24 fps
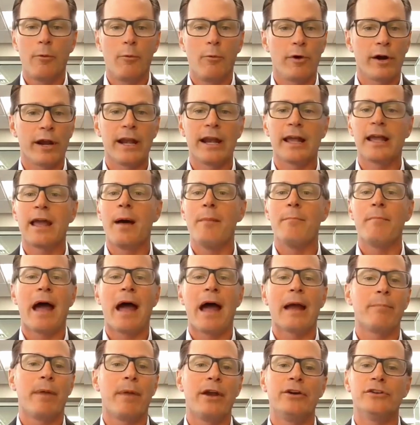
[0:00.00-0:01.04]
we're going to come
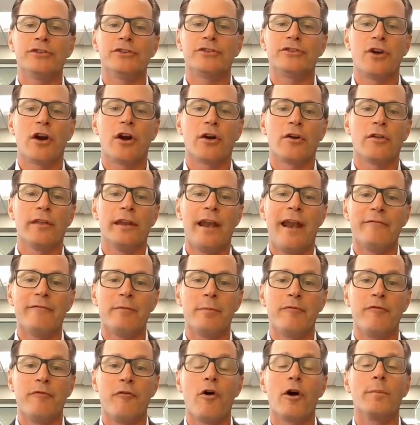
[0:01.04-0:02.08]
back better and stronger than ever
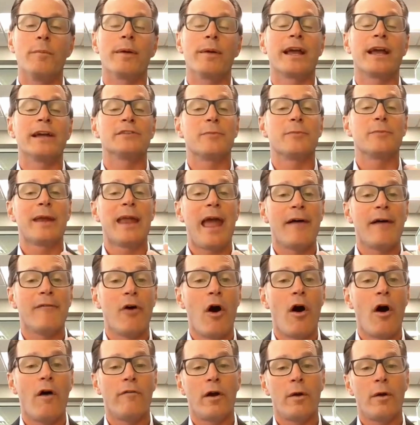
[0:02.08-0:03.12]
before because we have
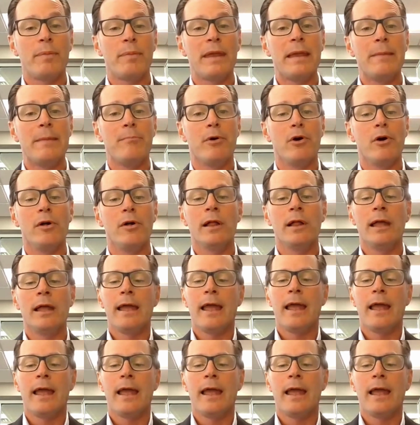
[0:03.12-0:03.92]
all of our people.